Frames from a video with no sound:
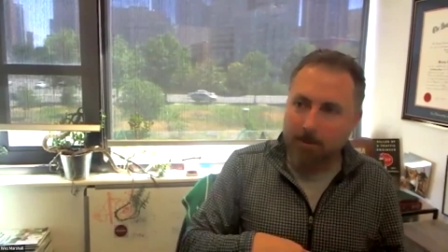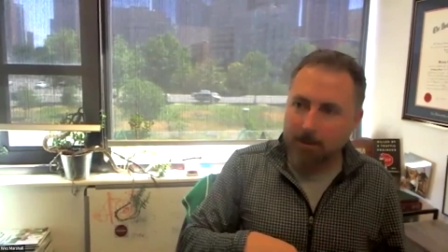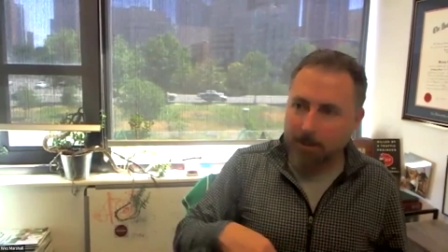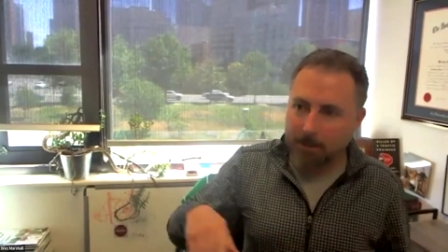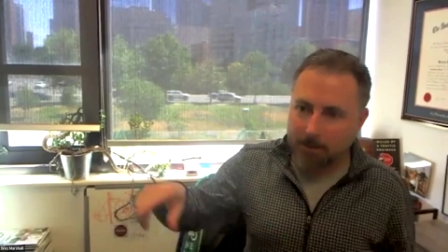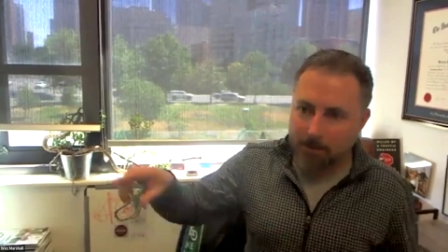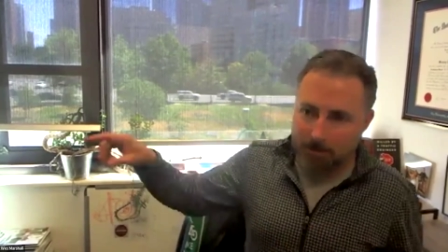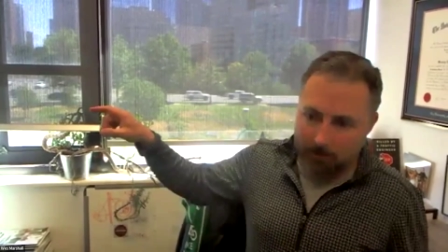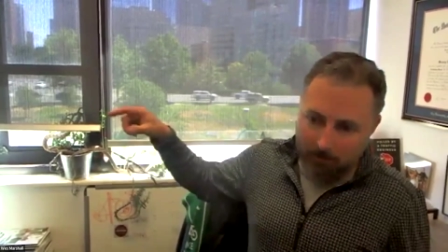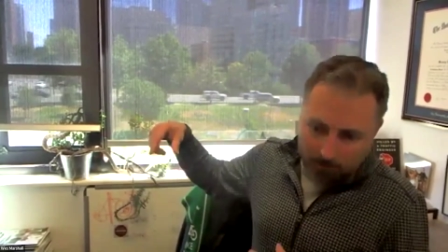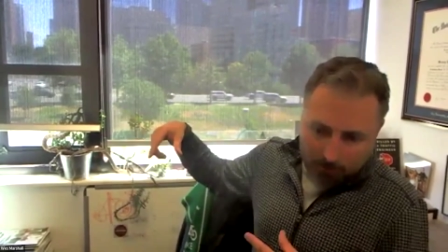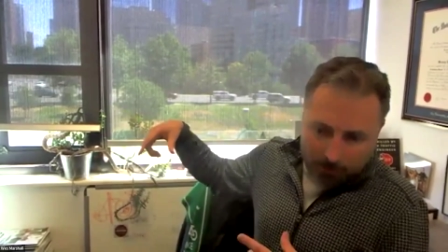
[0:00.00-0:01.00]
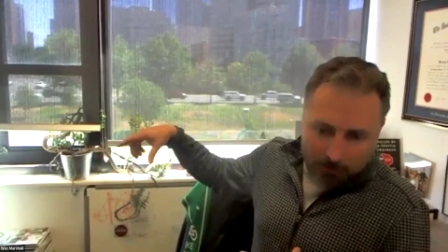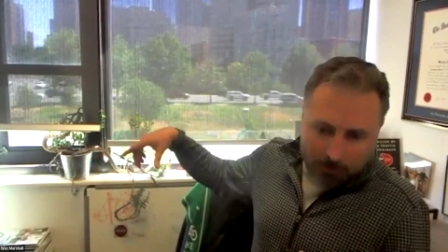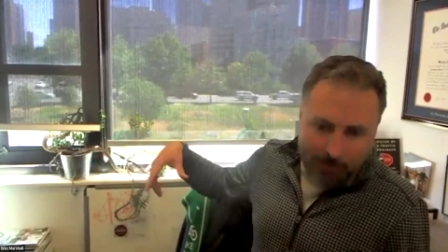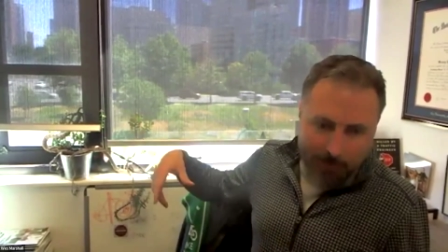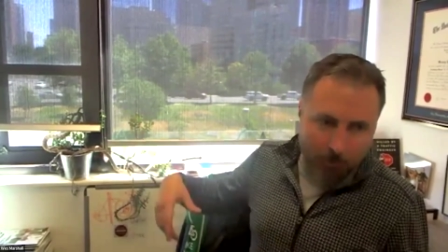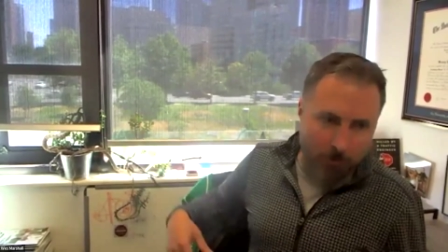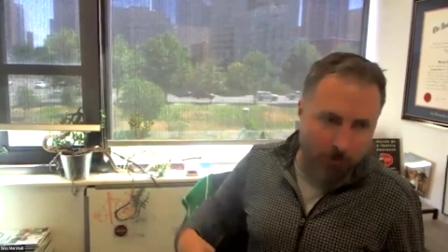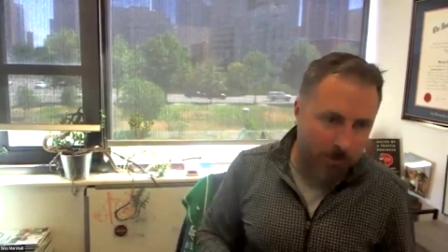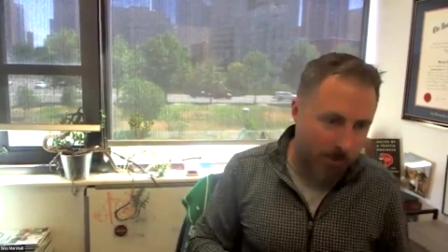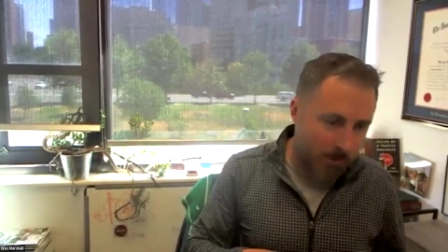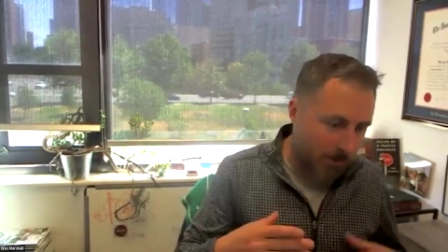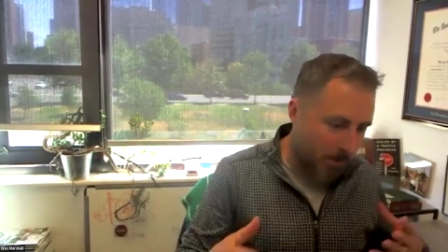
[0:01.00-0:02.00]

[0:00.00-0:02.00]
in the neighborhoods, like